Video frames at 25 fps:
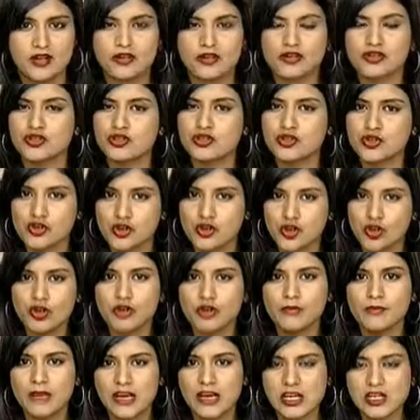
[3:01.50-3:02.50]
out
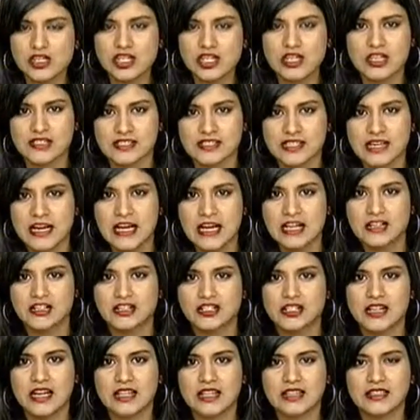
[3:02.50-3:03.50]
strong measures to
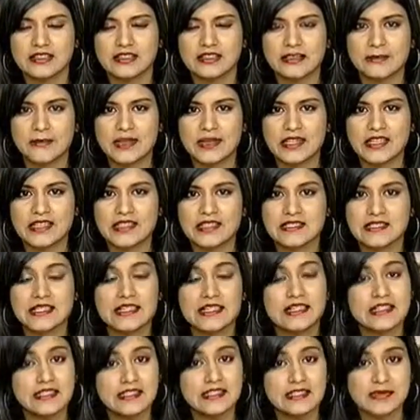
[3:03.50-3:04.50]
tackle the menace
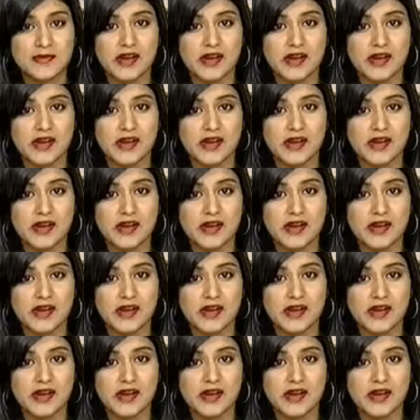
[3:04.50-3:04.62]
in its